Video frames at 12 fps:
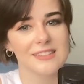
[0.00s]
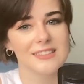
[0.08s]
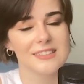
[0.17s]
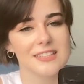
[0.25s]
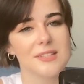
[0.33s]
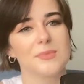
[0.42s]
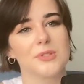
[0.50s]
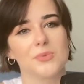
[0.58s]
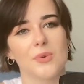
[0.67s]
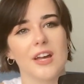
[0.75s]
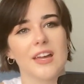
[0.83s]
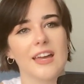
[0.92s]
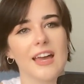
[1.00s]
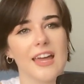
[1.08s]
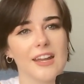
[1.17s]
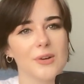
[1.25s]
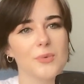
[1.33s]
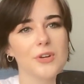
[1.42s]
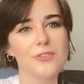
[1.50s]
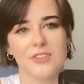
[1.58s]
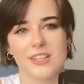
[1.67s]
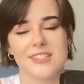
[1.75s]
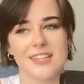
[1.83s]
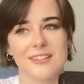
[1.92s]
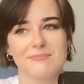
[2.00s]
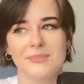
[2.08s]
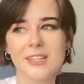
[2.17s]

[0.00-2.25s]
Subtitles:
seem this way, and I want to fix it,